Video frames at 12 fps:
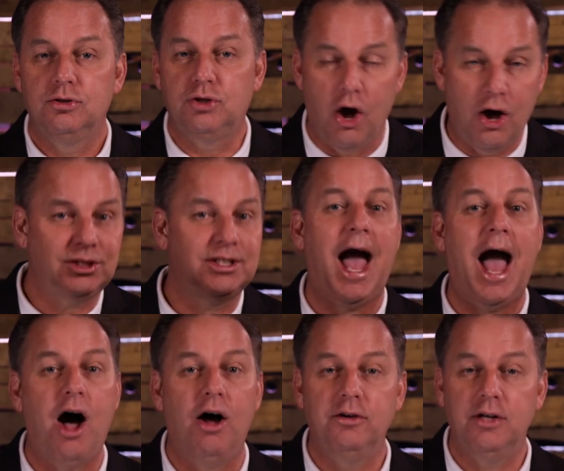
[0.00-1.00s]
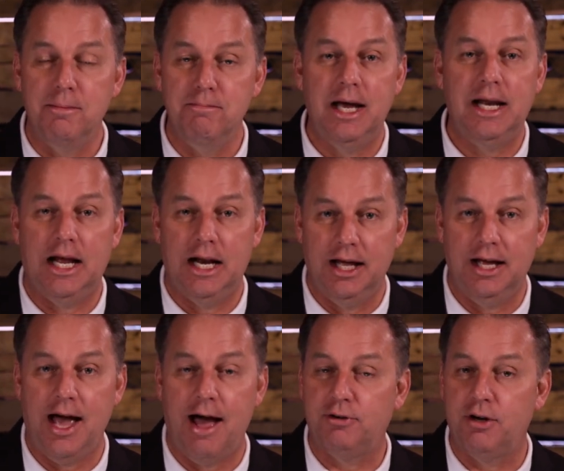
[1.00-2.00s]
tossed out
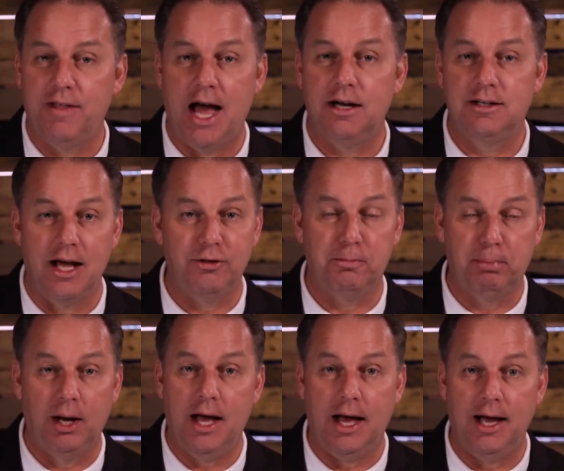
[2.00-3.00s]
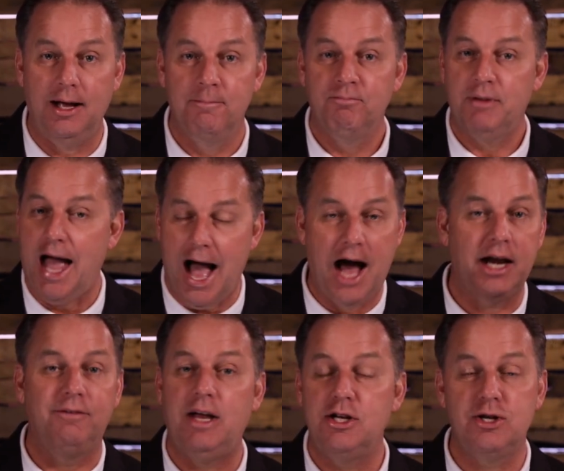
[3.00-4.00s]
immediately after that 10th plague out
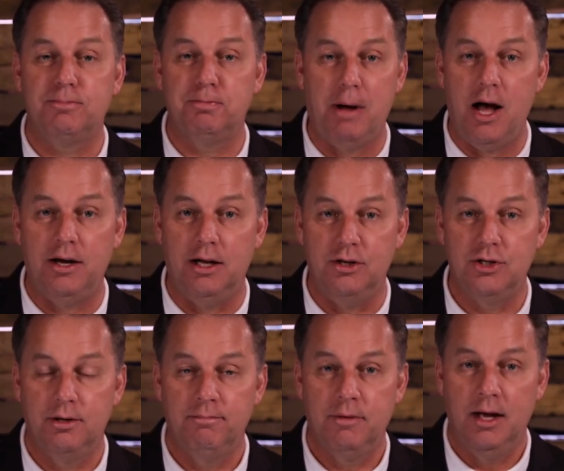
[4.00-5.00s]
of Egypt's bondage.